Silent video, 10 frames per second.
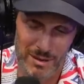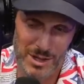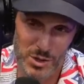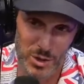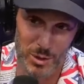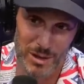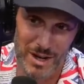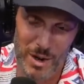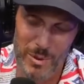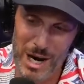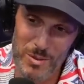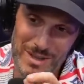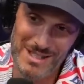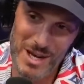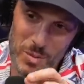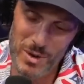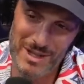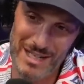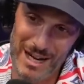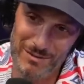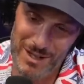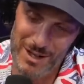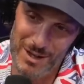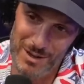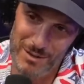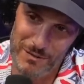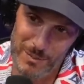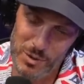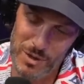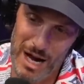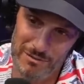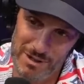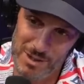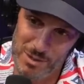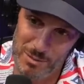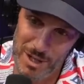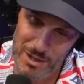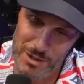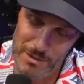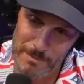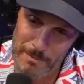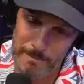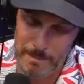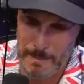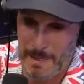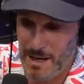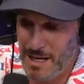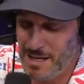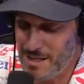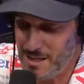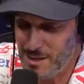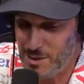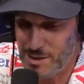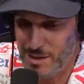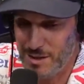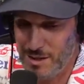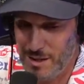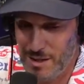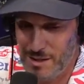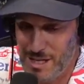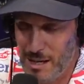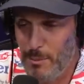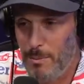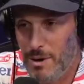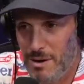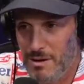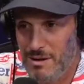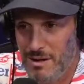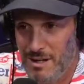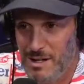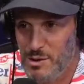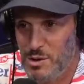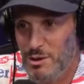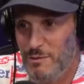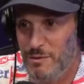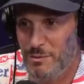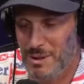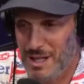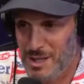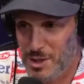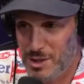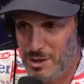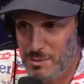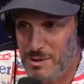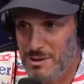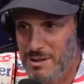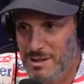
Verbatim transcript: That's true. But I will tell you one thing I've learned from traveling so much is time apart is good for relationships.